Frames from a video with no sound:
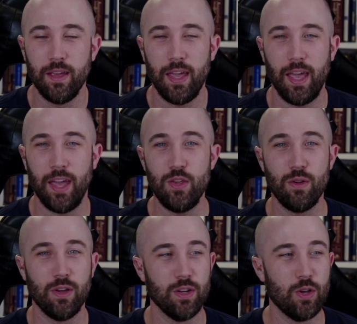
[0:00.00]
and you
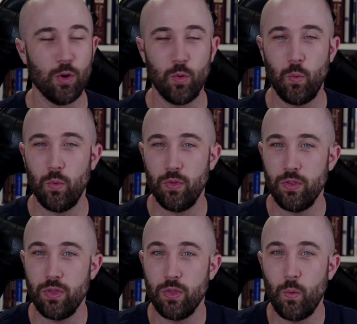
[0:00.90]
could go to
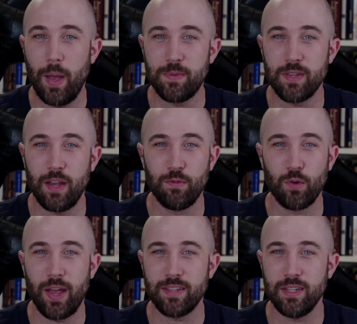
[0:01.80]
the website,
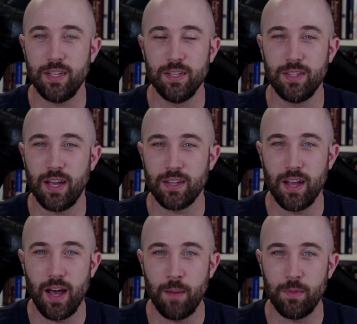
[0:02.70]

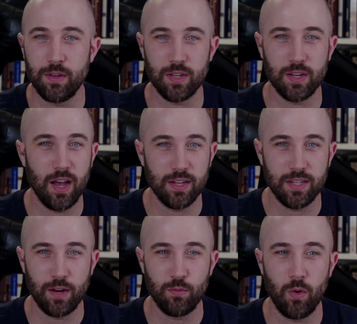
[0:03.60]
veracityhill.com. There's a
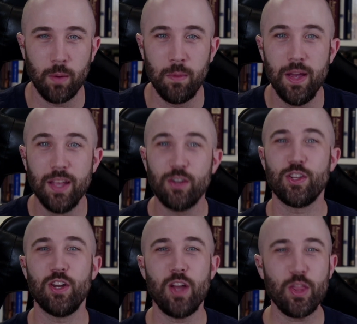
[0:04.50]
contact form. There's
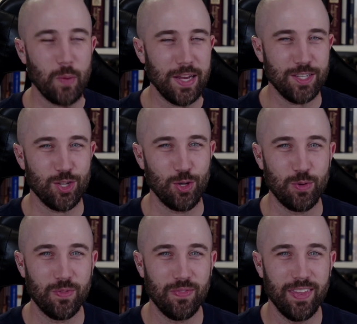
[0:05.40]
another way, too,